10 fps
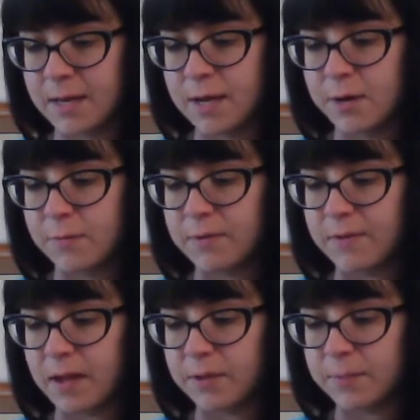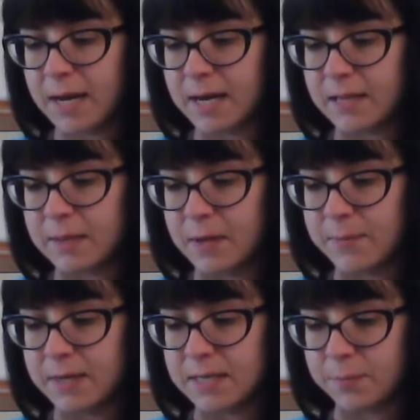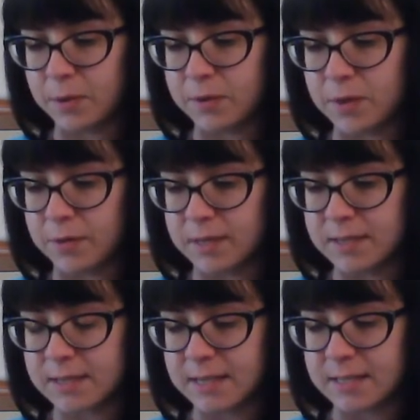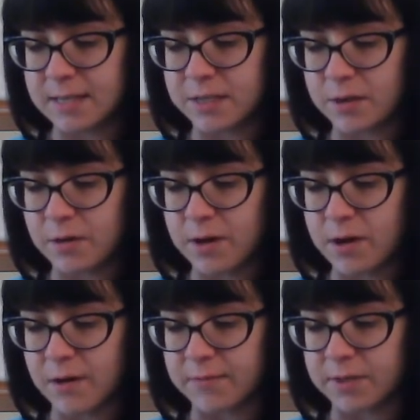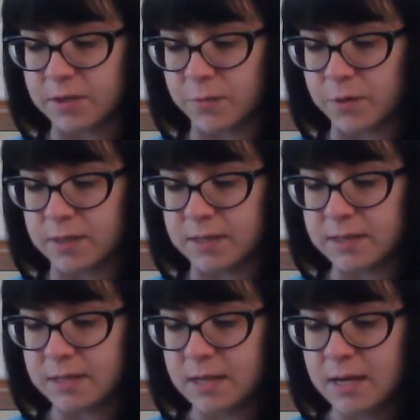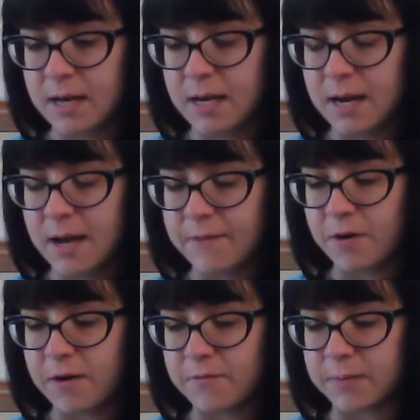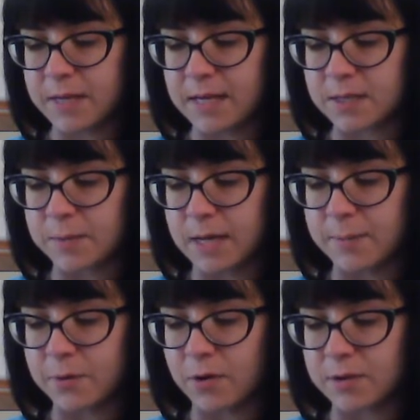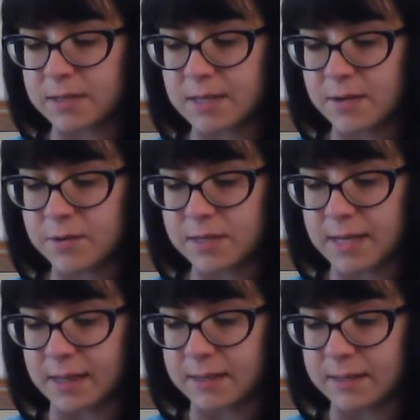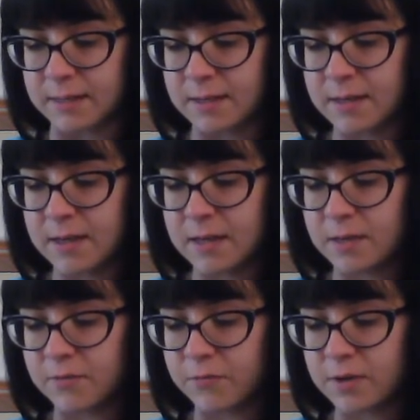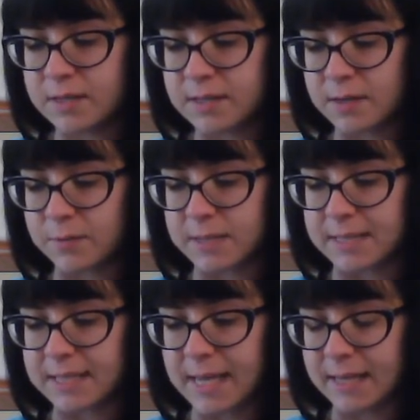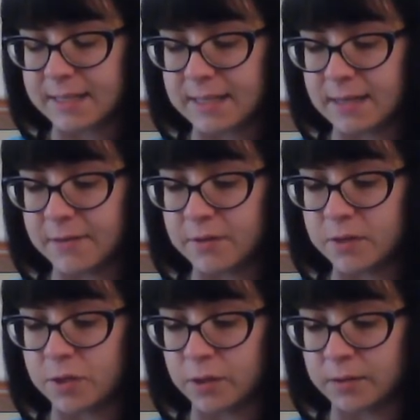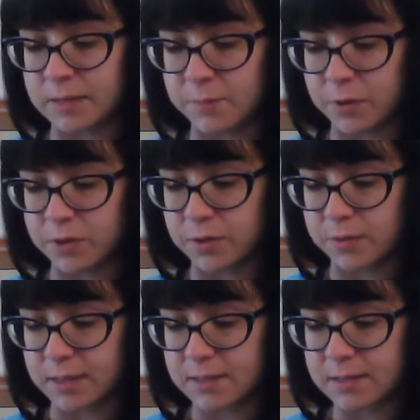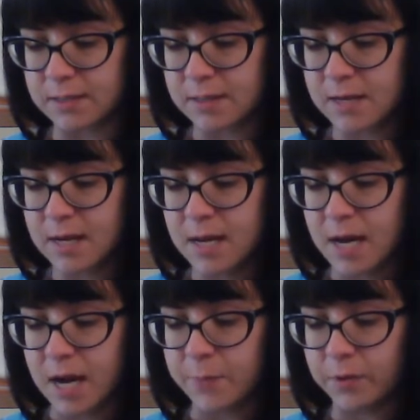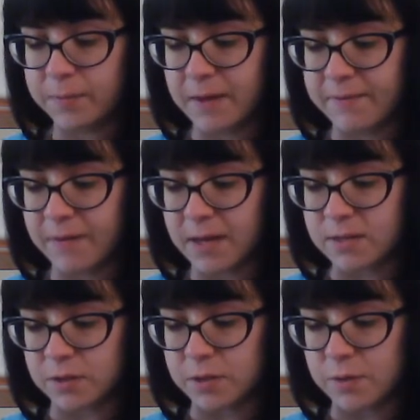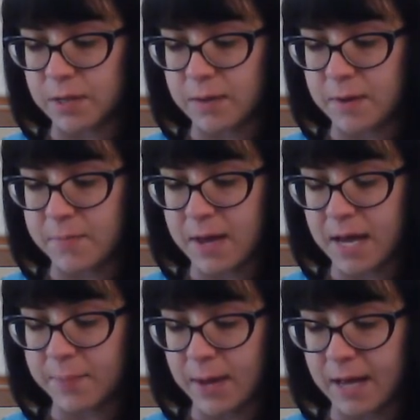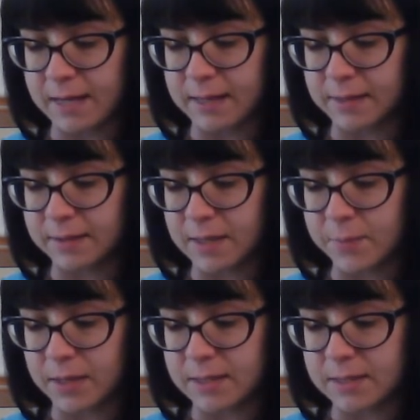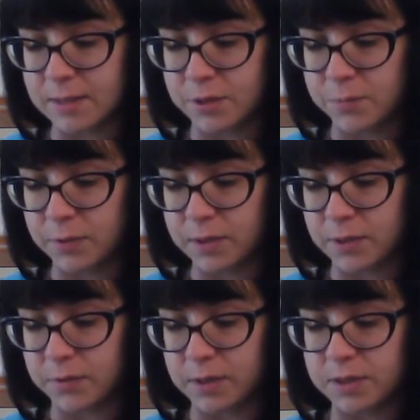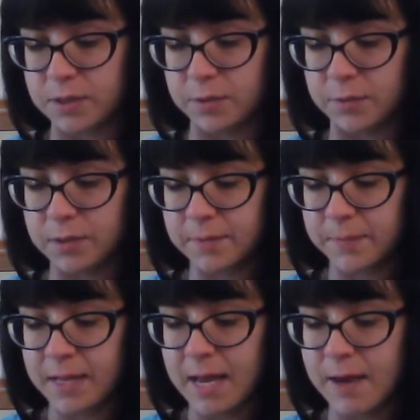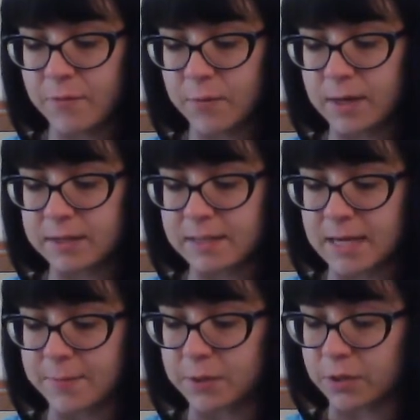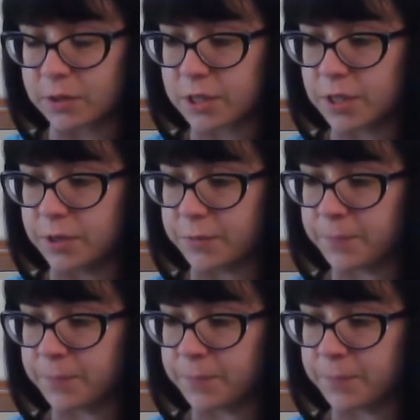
We followed behind the baby Diplodocus as they scurried off into the woods. Not from the nest, we came across another skeleton. The Frizz said it was the skeleton of an adult Diplodocus. I pulled my fossil tooth out of my backpack and held it up against the Diplodocus tooth. Everyone else stopped to look too.